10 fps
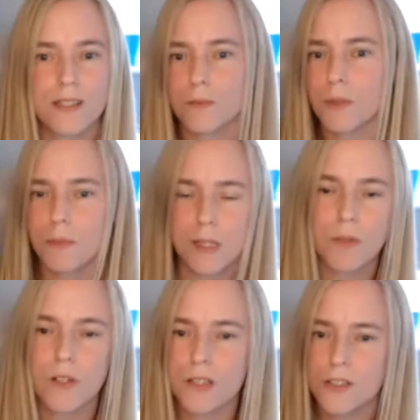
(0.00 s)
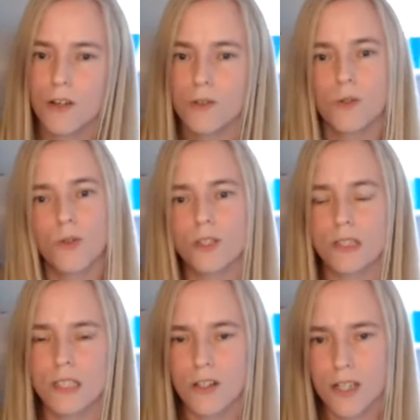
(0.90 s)
there'll be people on the .org and
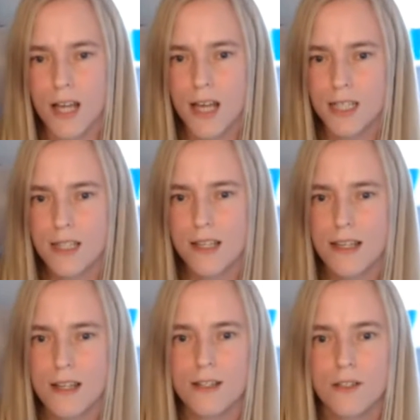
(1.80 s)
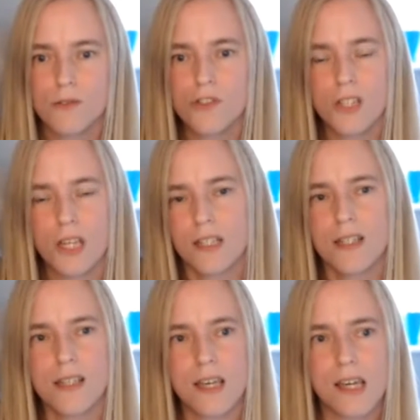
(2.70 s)
the .net. So it's just kind of
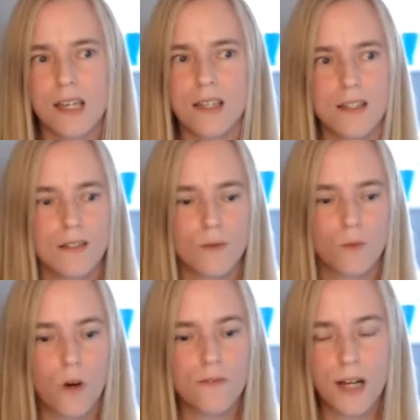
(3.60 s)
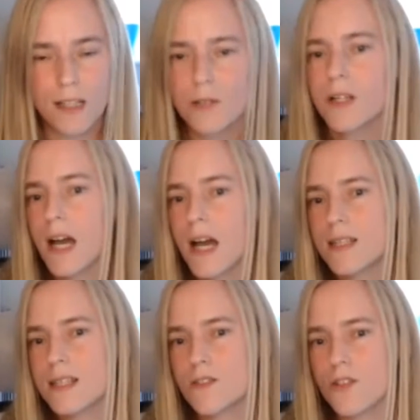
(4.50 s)
seeing what value it has
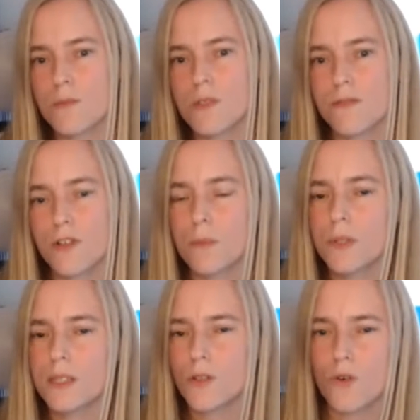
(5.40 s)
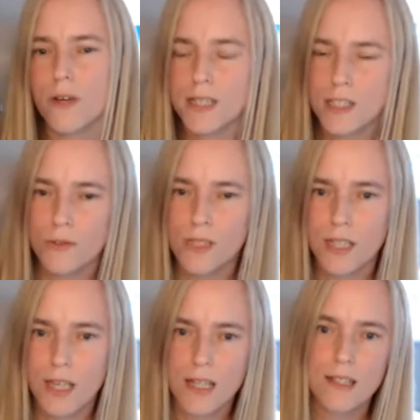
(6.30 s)
in terms of companies already using
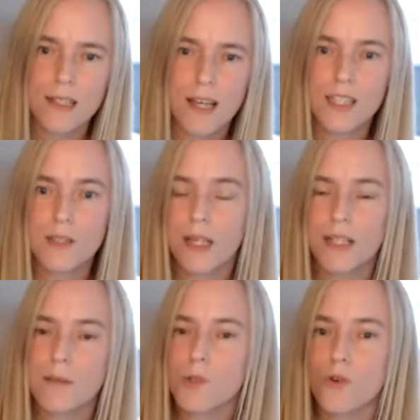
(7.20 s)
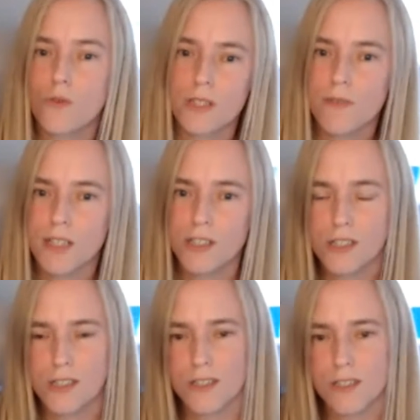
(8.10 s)
it and domain names already
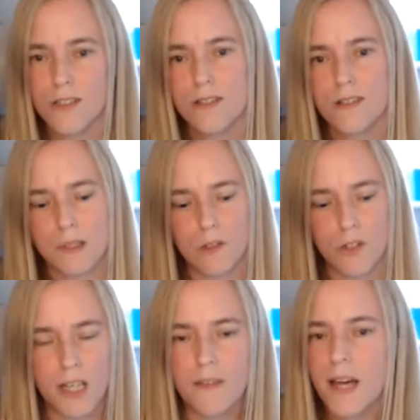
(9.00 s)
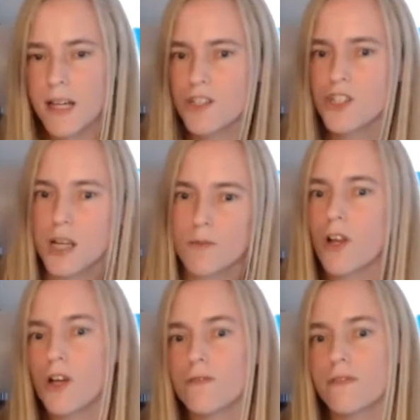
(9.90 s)
registered. Looking at that as a general
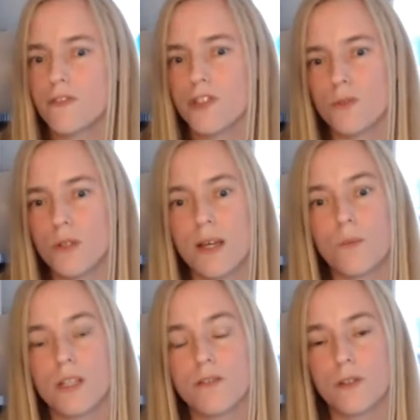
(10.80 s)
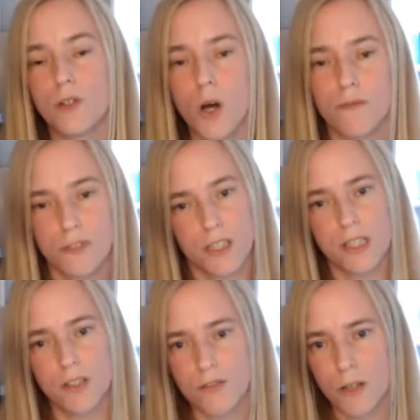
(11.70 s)
overview, and then when you feel confident
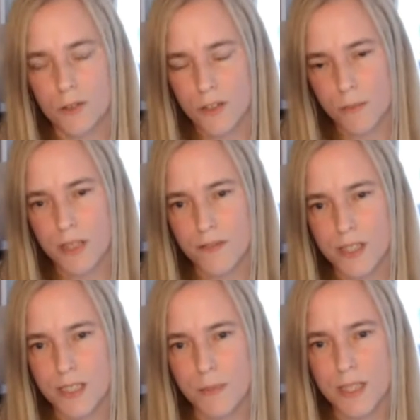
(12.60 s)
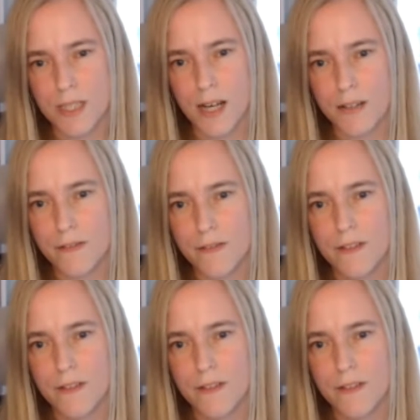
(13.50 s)
enough, going on a bit of a deeper dive